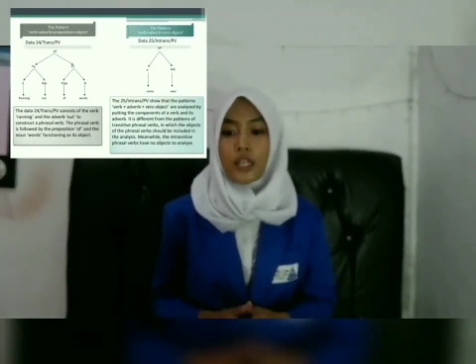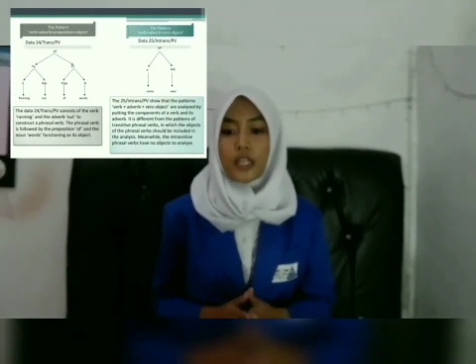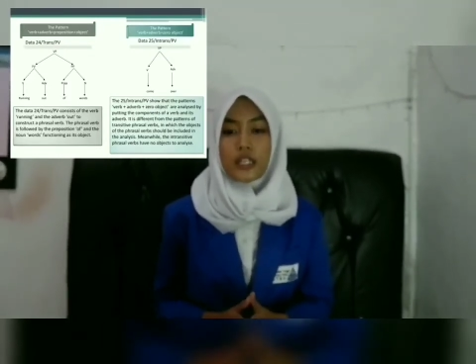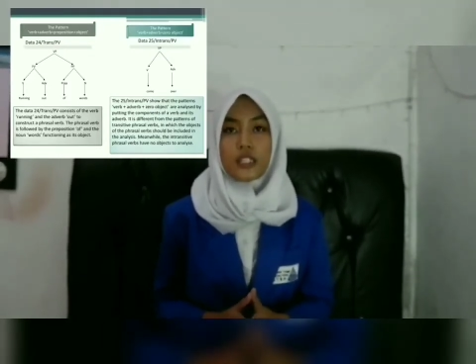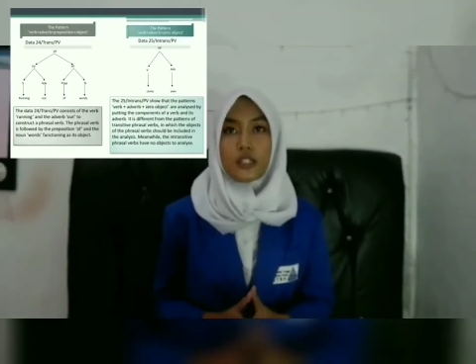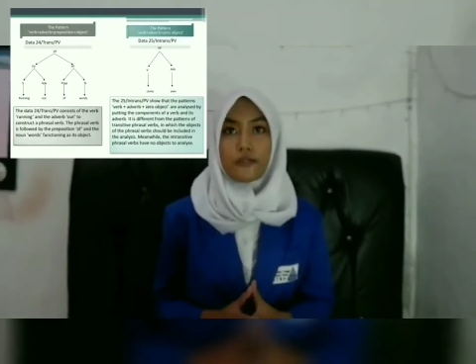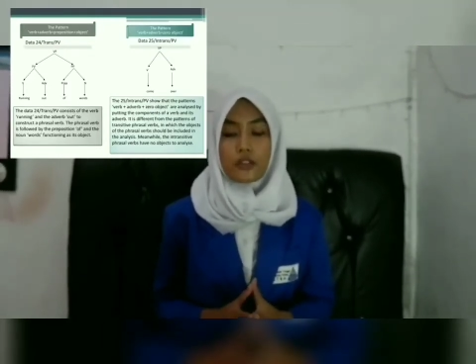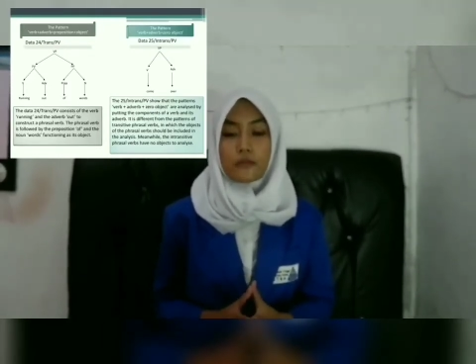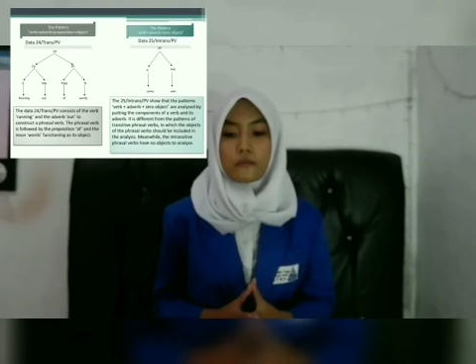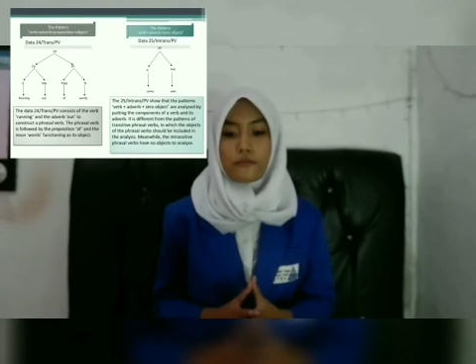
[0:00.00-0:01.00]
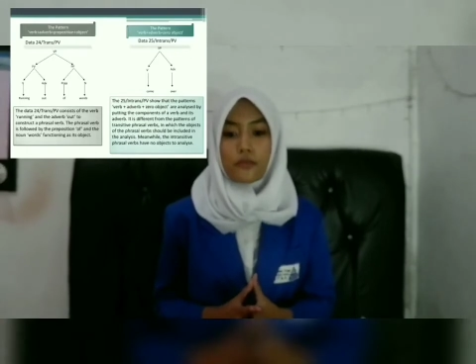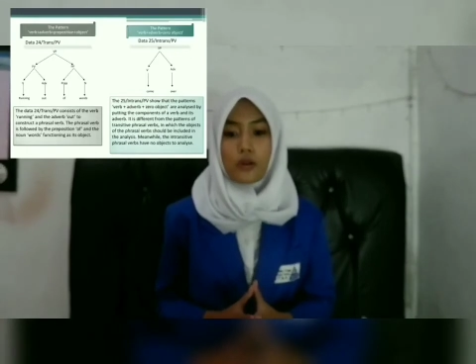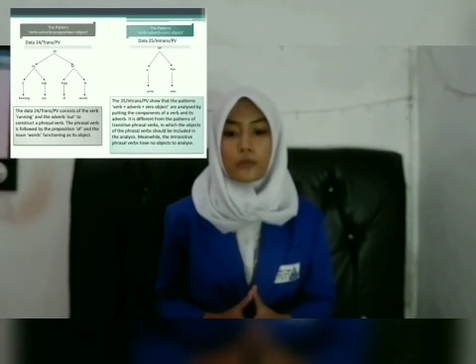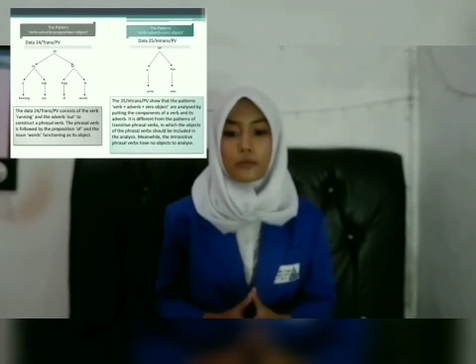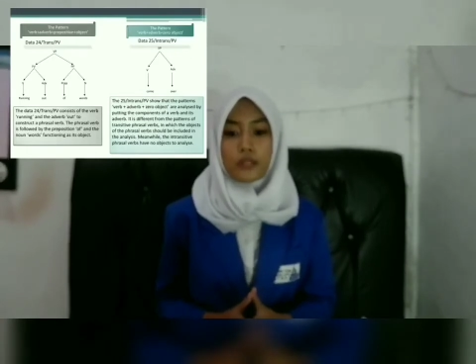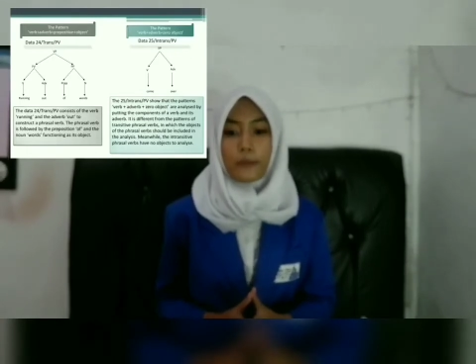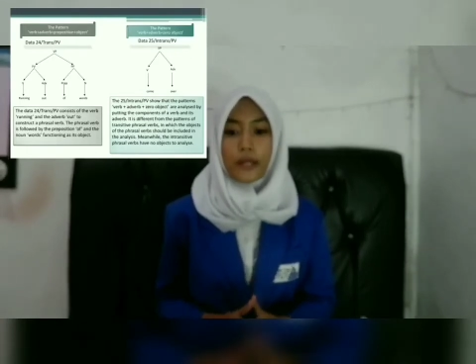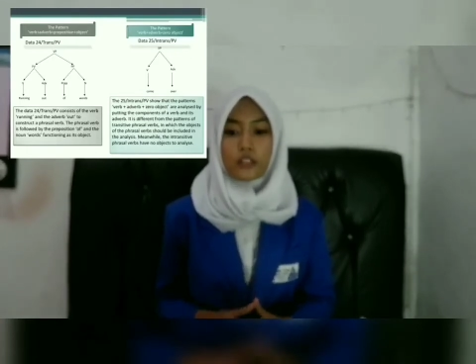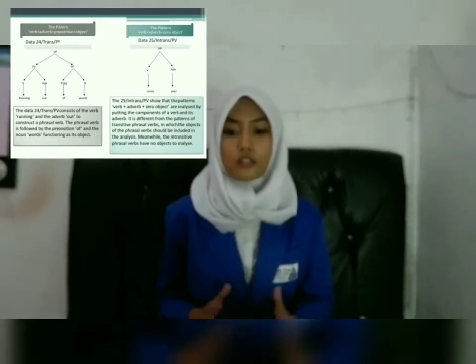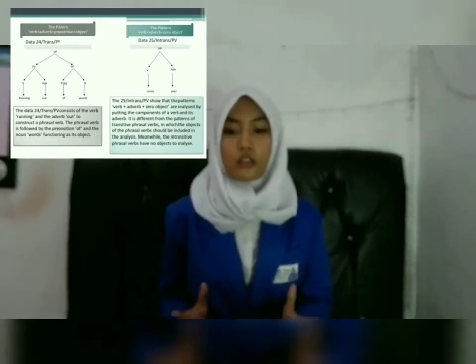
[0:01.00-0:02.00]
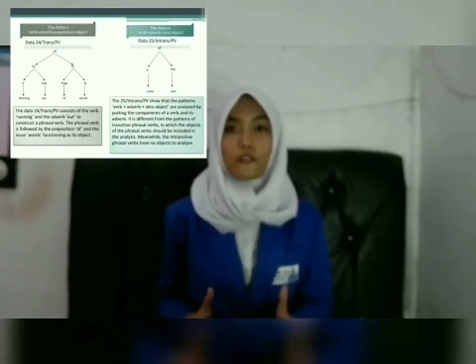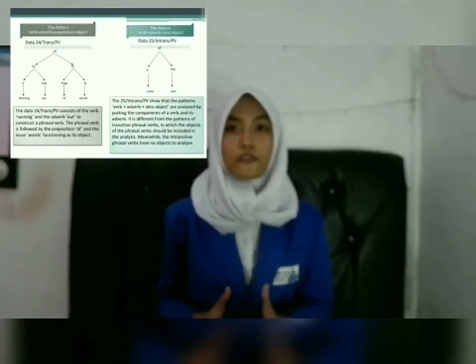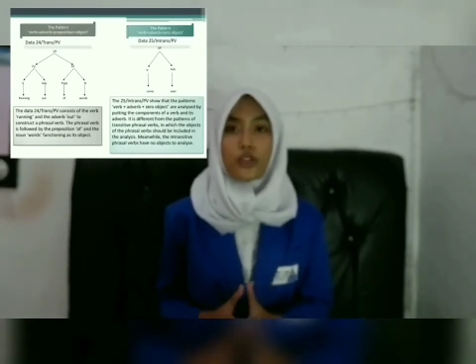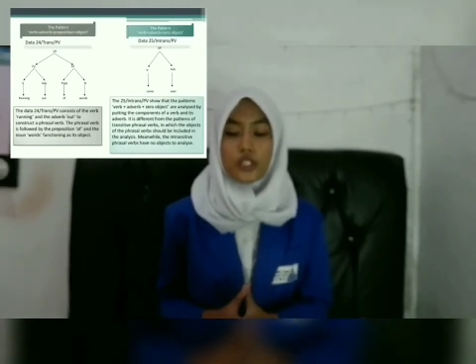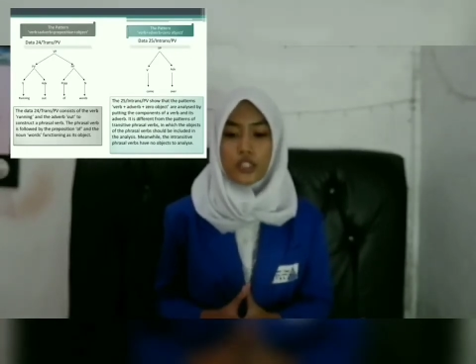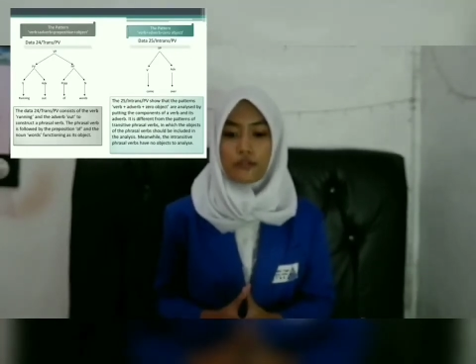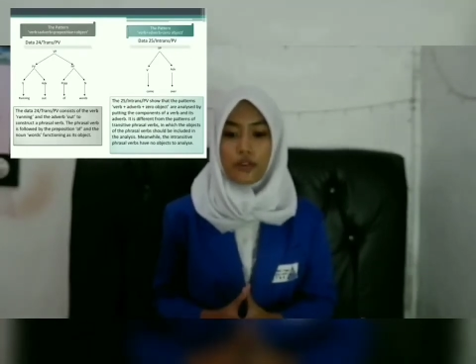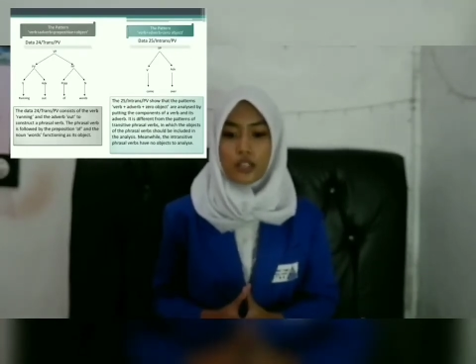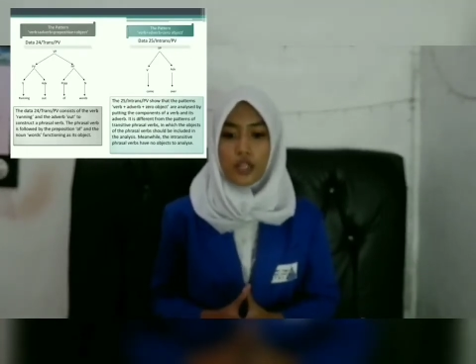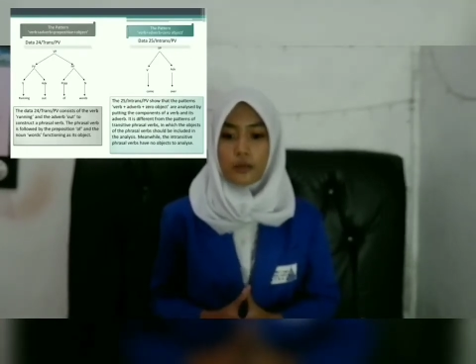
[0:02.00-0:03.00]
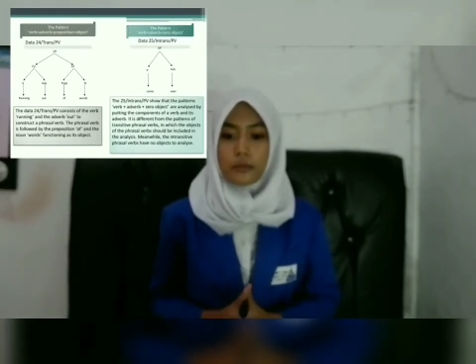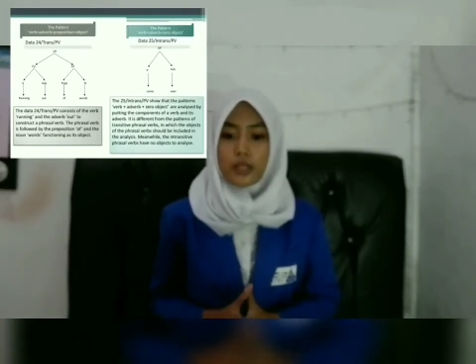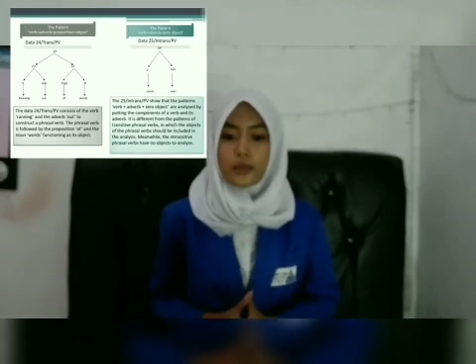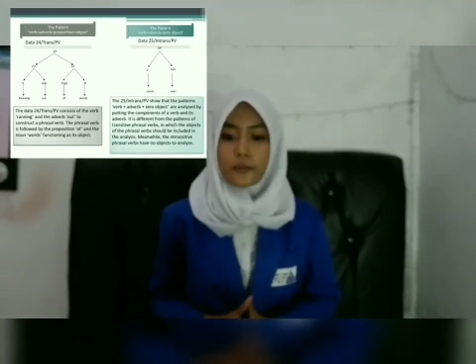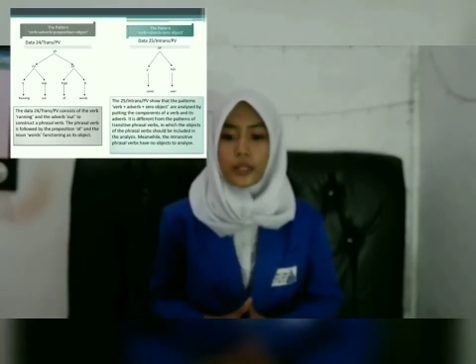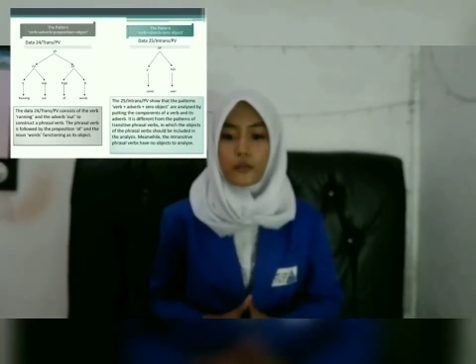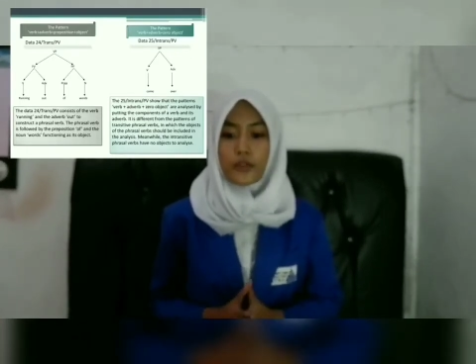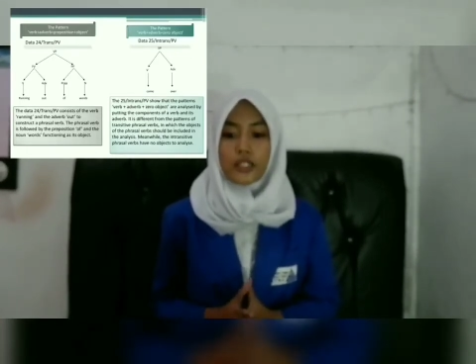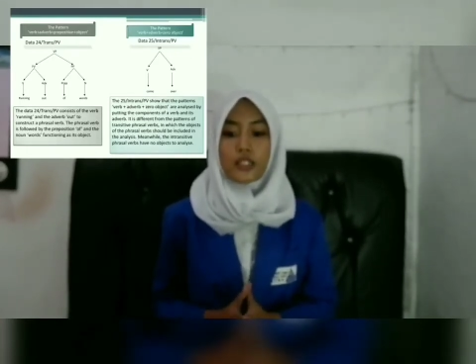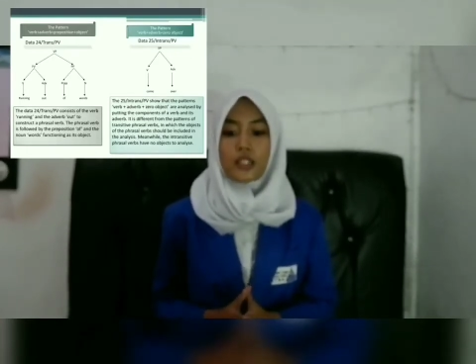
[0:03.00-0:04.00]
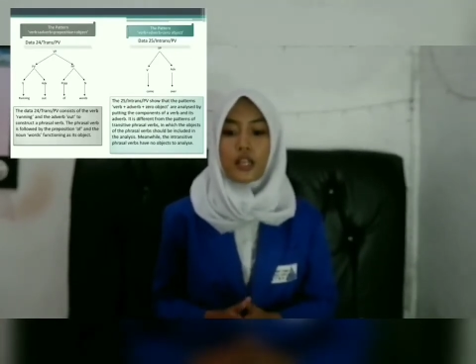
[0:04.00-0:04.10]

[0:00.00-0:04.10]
It is different from the patterns of transitive phrasal verb, in which